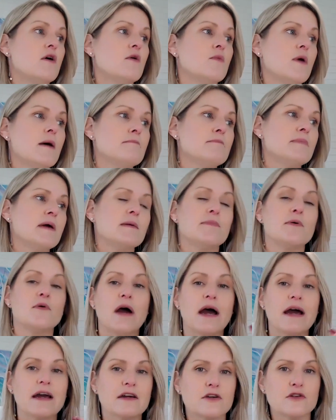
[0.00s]
When people
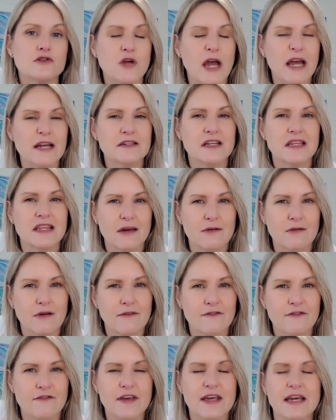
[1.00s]
are contracted, they're
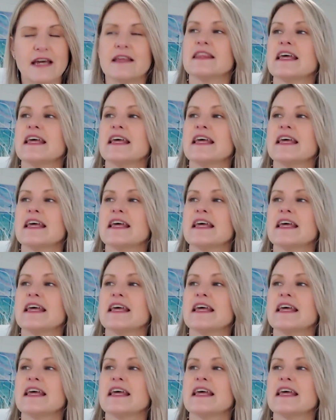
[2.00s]
in fear.